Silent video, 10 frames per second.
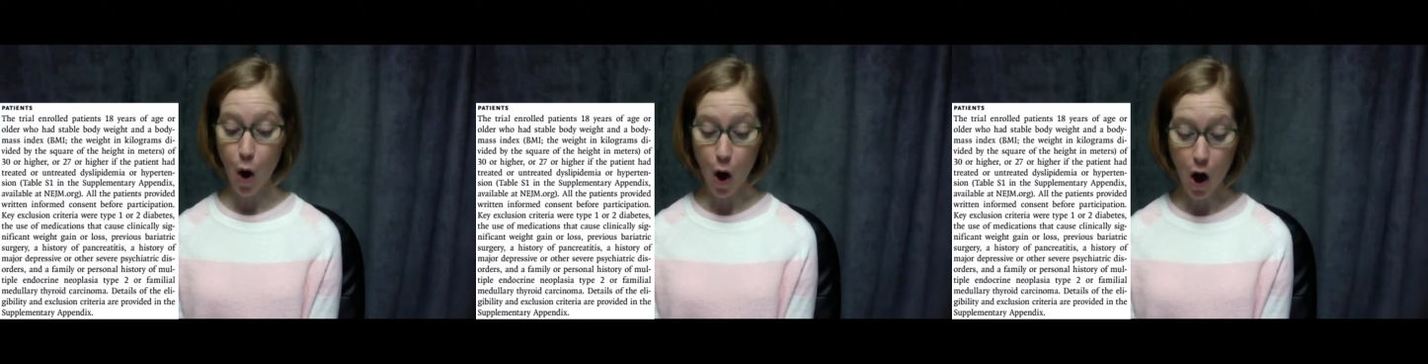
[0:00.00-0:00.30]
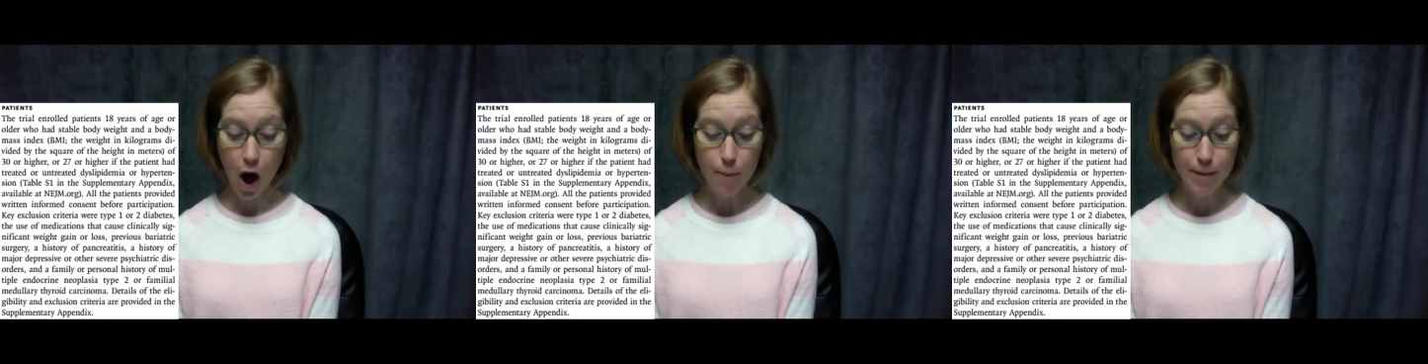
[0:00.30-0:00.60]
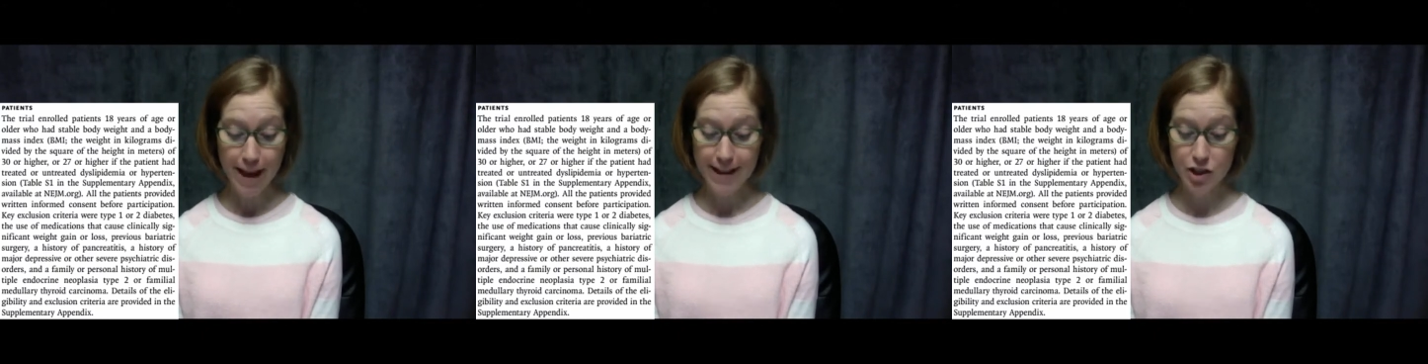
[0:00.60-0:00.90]
All
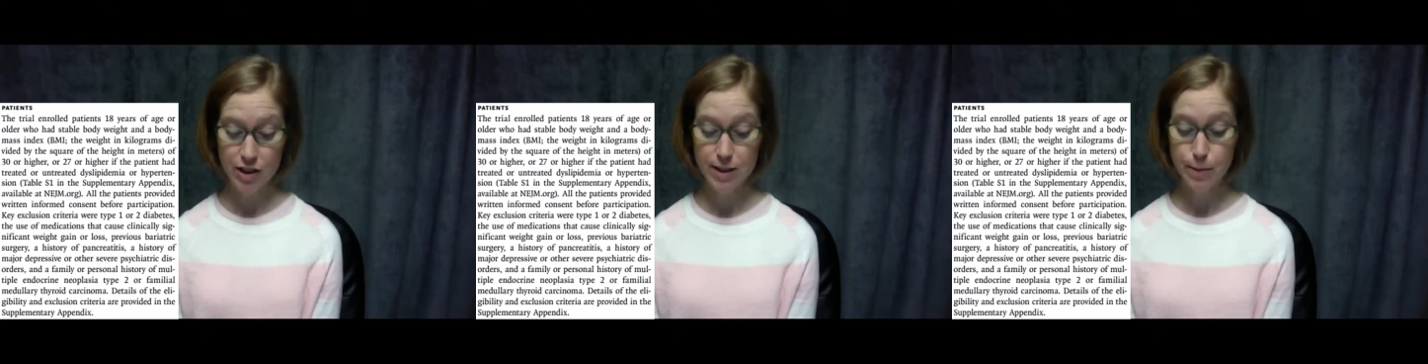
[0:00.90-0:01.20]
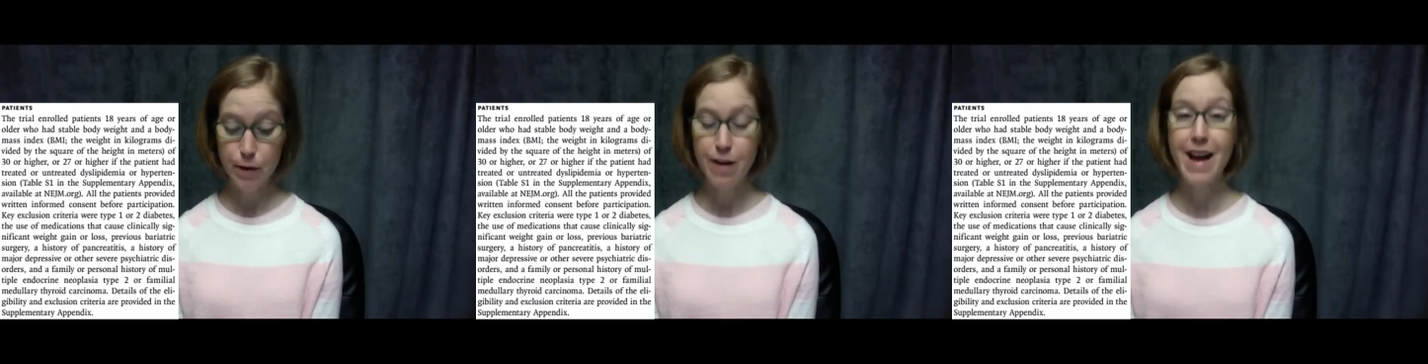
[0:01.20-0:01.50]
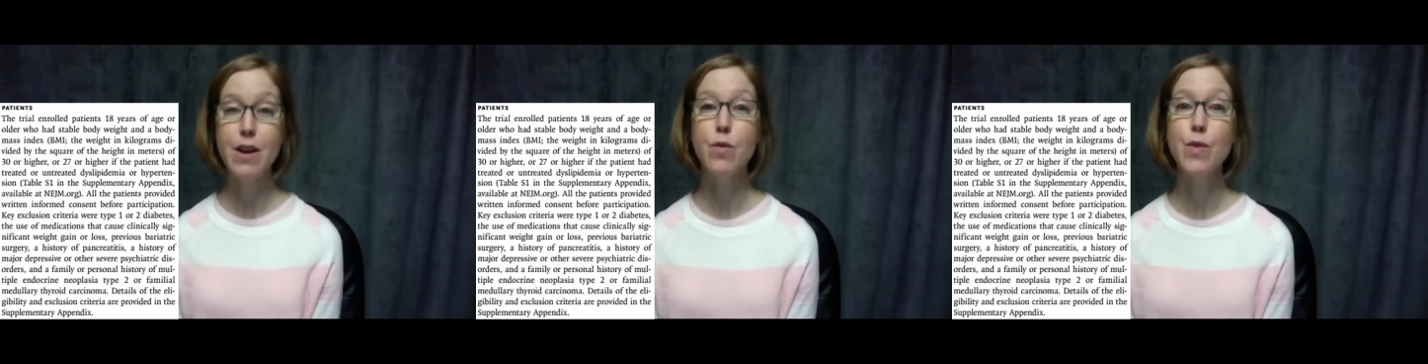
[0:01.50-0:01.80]
patients
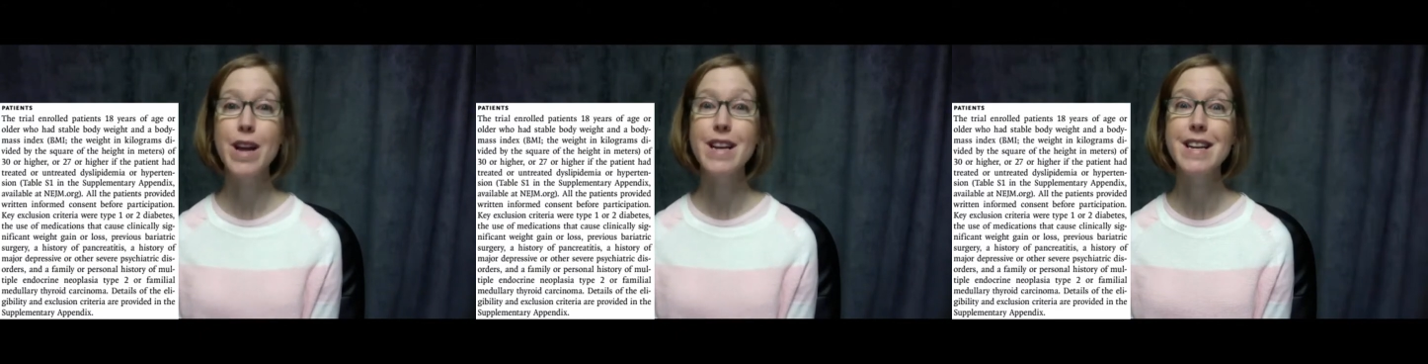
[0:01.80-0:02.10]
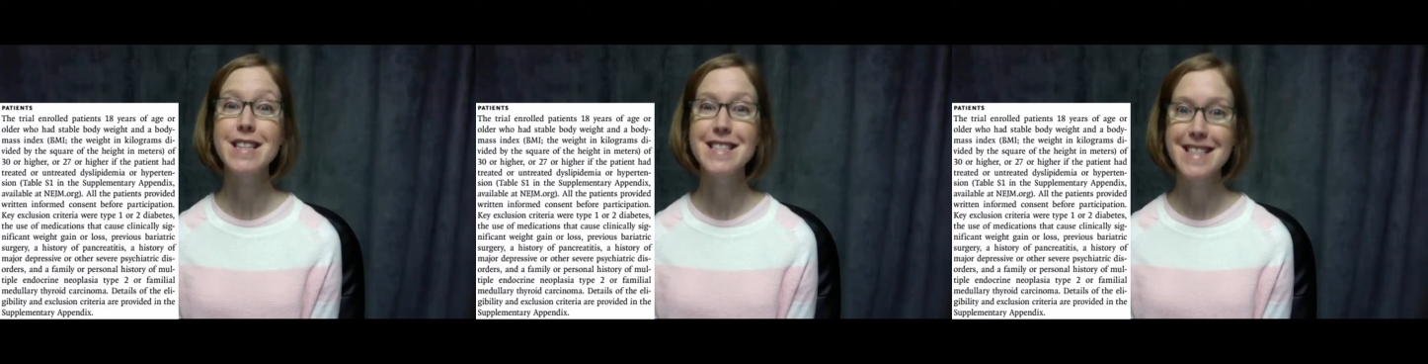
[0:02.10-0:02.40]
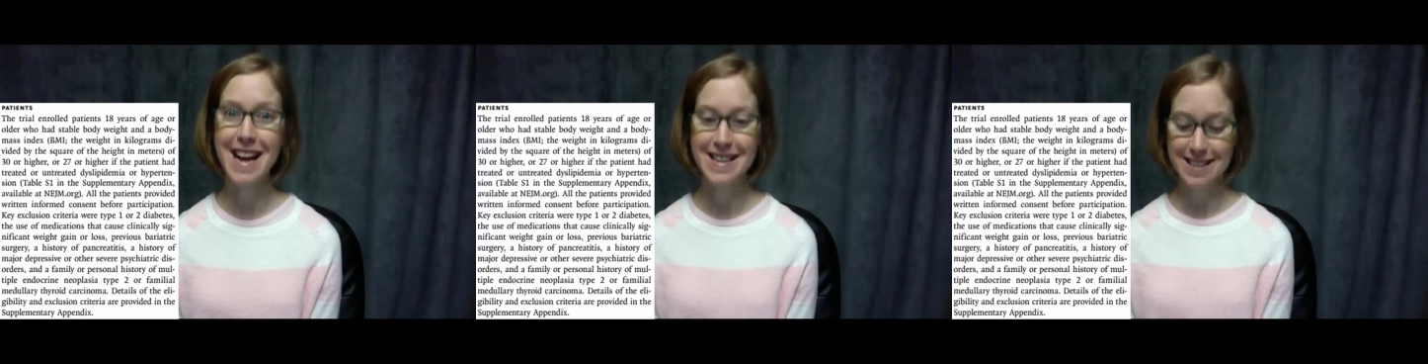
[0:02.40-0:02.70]
provided written
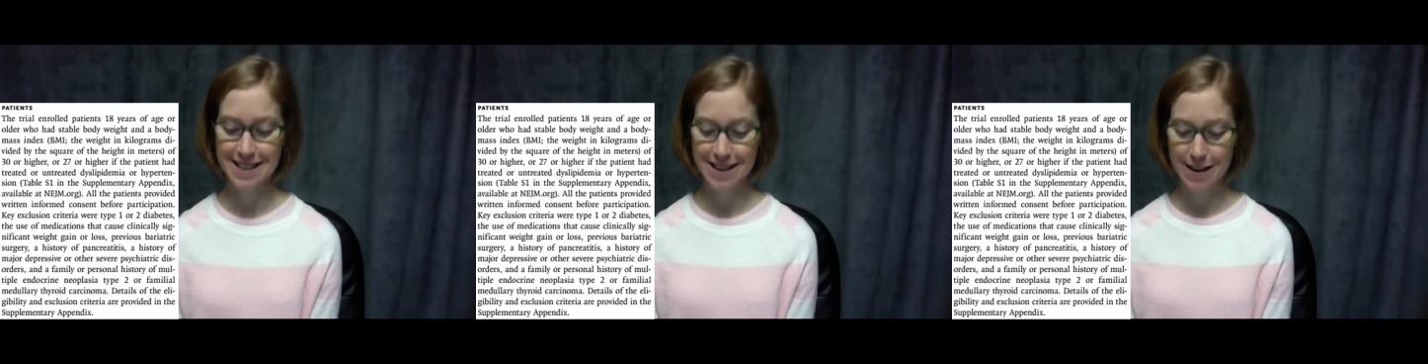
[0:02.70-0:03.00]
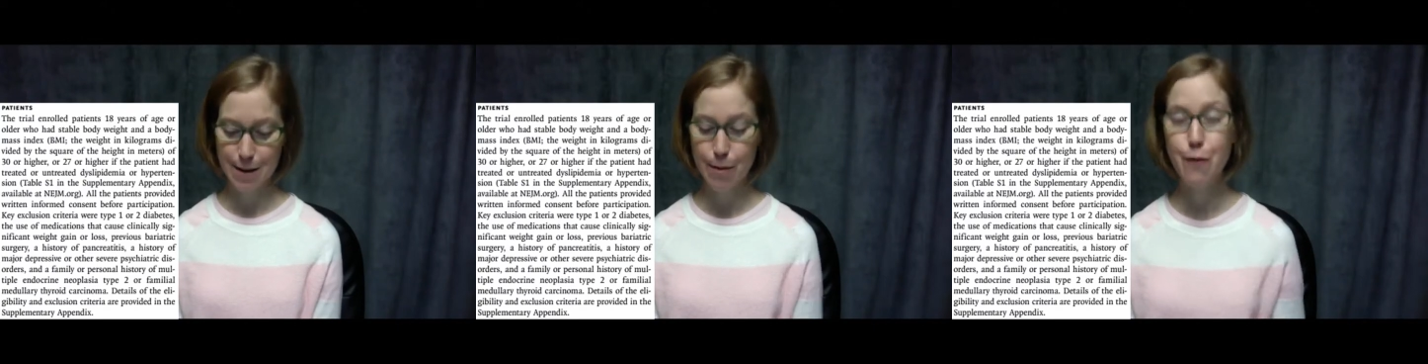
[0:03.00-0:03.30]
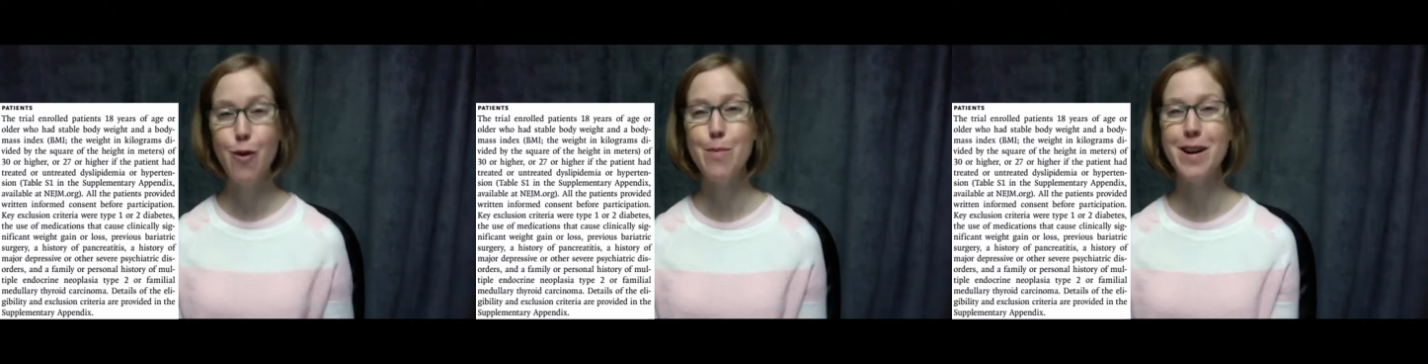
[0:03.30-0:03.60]
consent
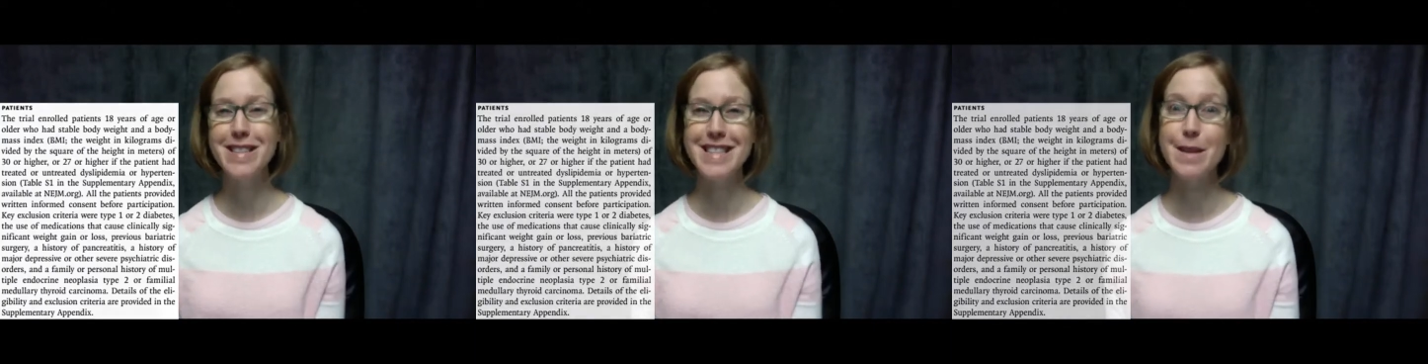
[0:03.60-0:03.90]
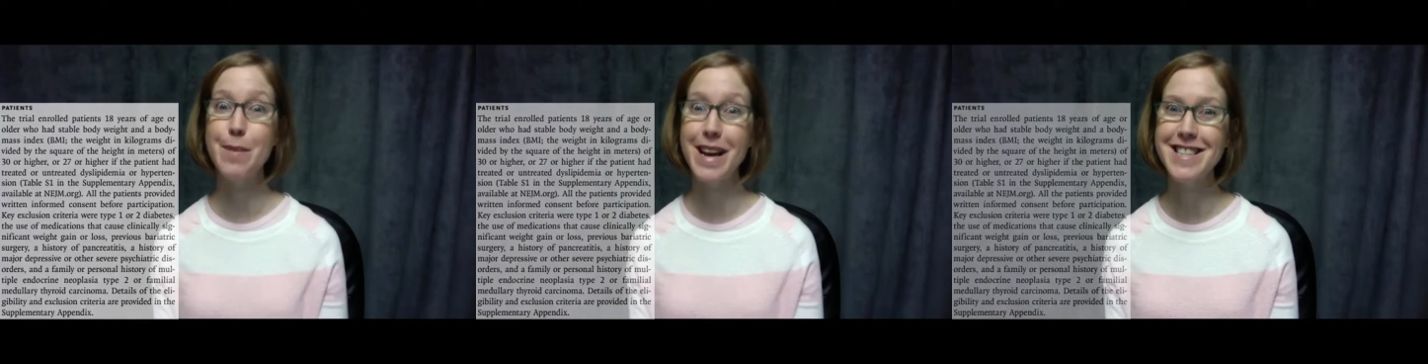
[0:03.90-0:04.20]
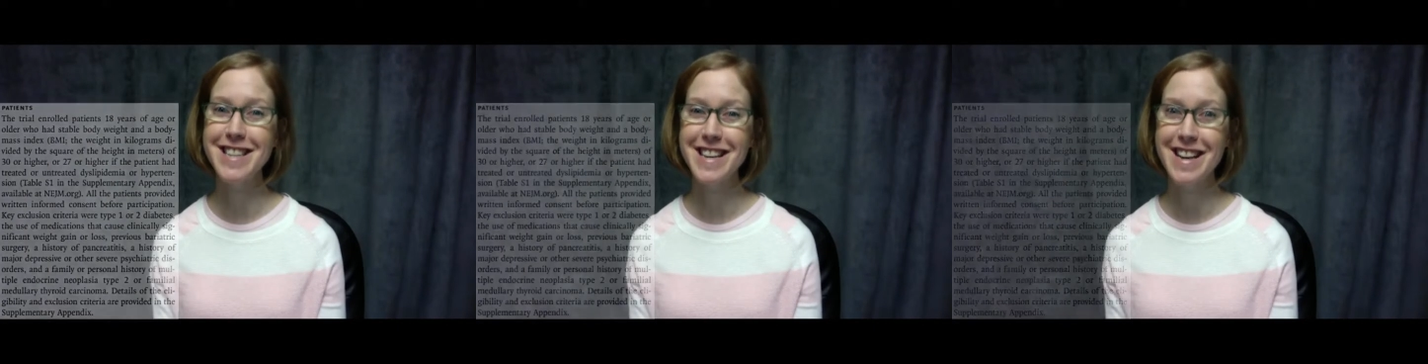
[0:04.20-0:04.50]
before
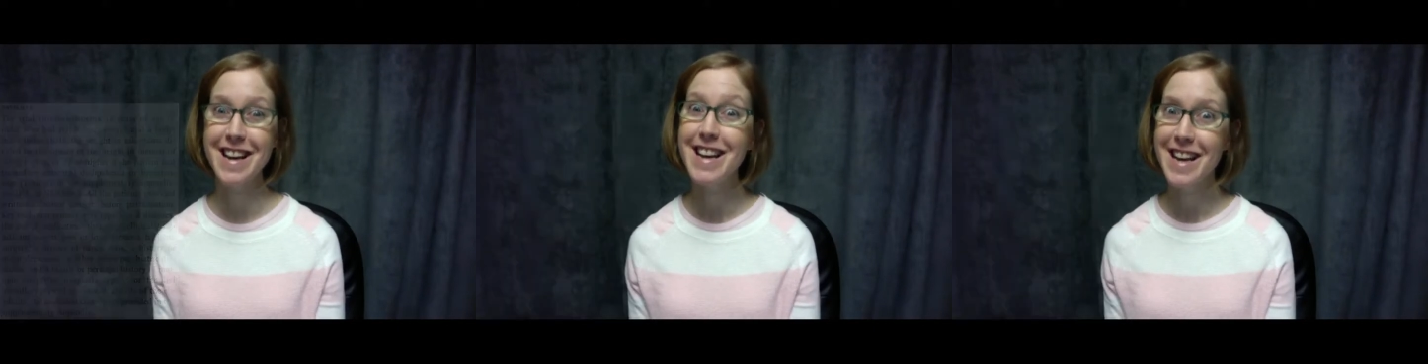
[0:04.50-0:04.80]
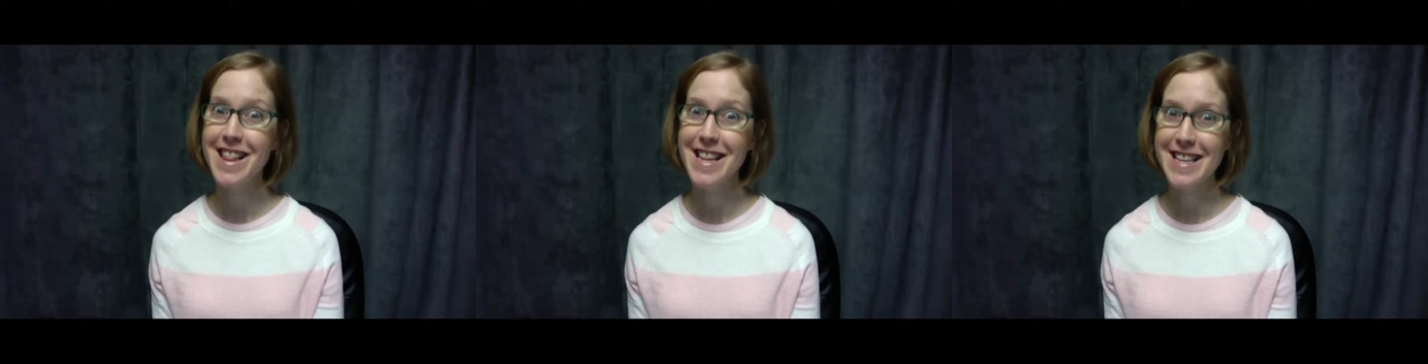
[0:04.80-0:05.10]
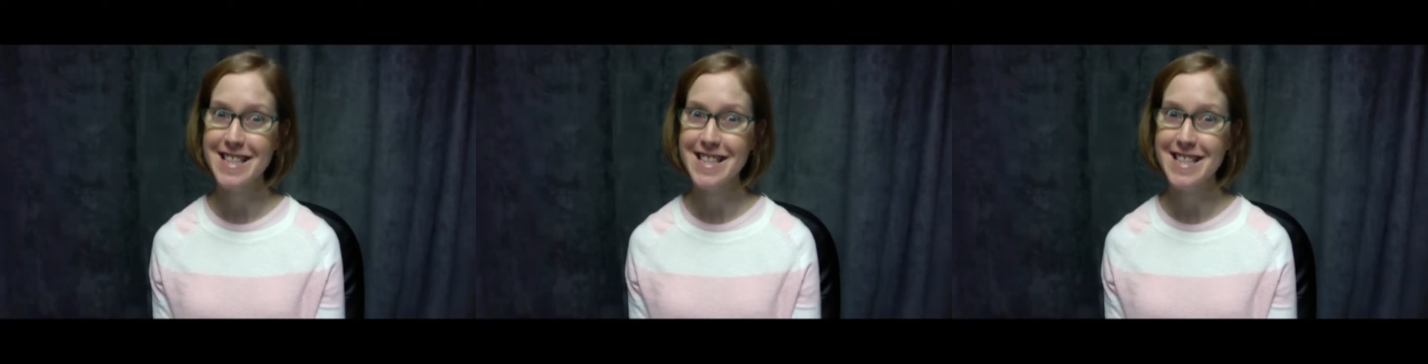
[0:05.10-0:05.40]
participation, and
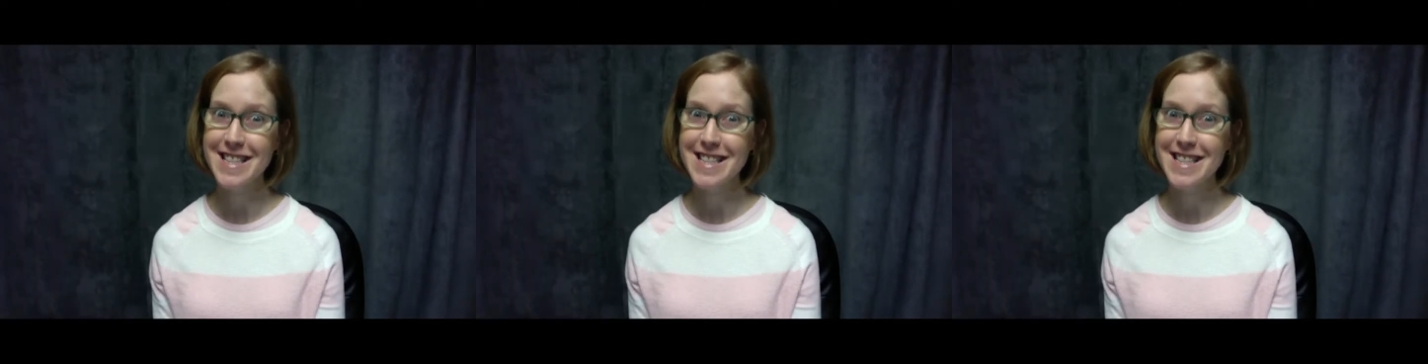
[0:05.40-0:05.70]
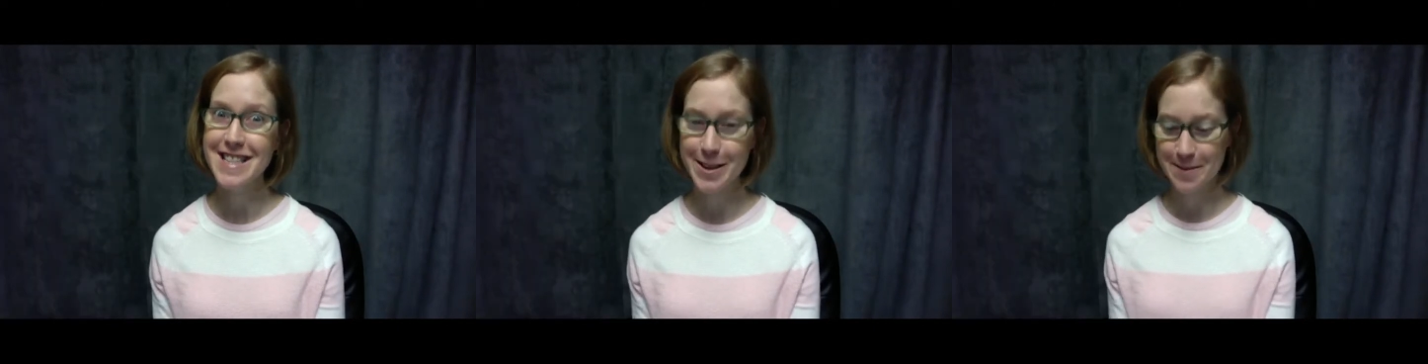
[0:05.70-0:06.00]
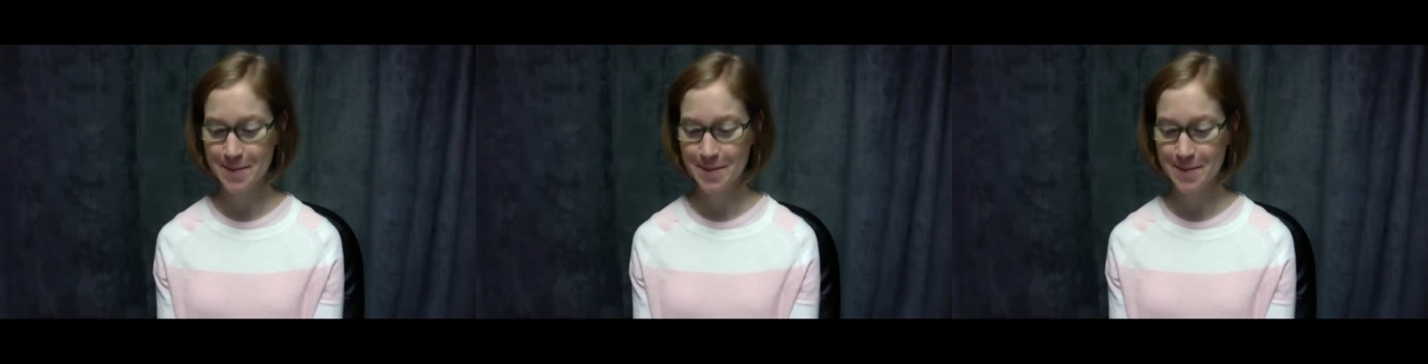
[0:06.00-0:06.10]
this is good.